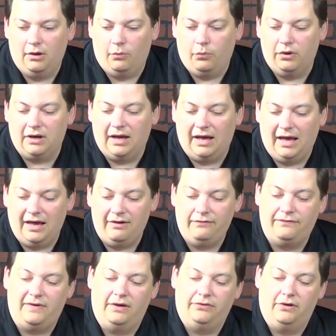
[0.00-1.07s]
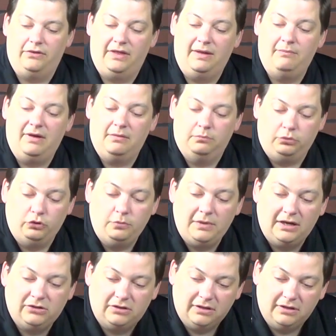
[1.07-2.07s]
What I have found, though, Blue makes